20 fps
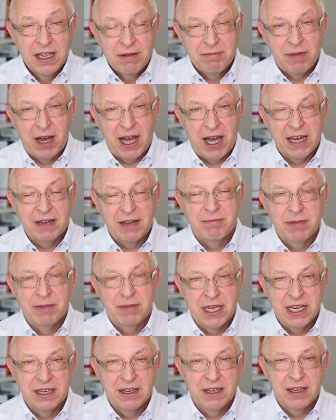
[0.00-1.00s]
might
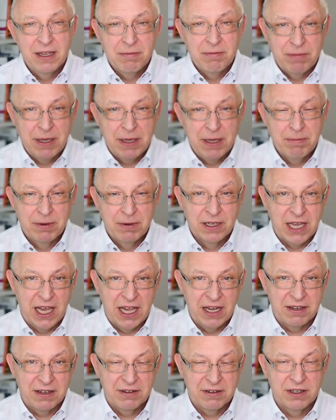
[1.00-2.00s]
mean people
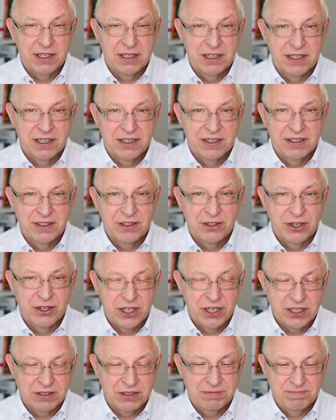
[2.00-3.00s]
get
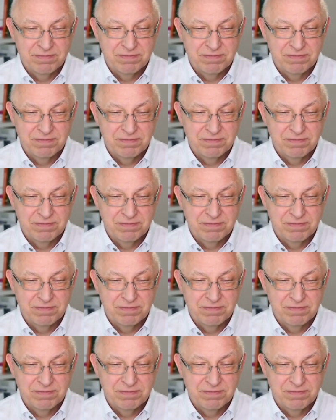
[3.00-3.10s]
hurt.